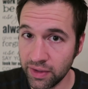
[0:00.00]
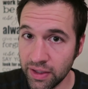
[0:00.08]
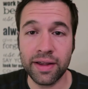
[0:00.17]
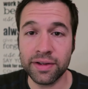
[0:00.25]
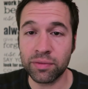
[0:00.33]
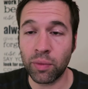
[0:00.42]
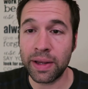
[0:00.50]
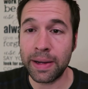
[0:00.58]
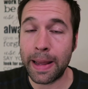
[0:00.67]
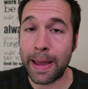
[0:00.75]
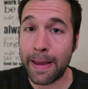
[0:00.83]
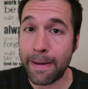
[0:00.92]
That is
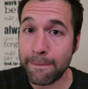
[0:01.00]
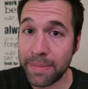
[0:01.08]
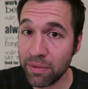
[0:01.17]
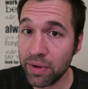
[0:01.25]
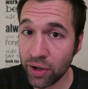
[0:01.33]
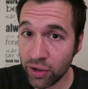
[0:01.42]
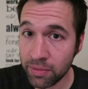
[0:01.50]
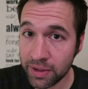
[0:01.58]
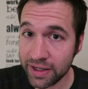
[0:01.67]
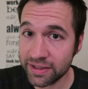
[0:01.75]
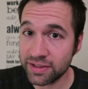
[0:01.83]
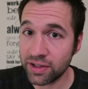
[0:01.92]
when Pee Wee
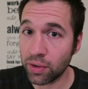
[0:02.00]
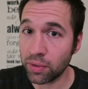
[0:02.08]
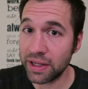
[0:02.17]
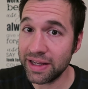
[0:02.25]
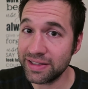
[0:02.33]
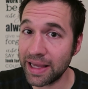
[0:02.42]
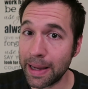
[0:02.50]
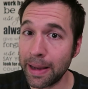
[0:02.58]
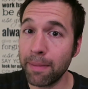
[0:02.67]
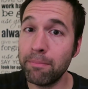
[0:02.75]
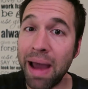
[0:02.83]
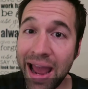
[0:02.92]
Herman is told he's a
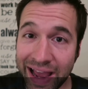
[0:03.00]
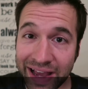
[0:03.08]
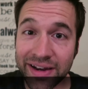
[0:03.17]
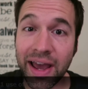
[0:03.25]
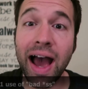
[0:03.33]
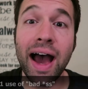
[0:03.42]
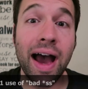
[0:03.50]
bad,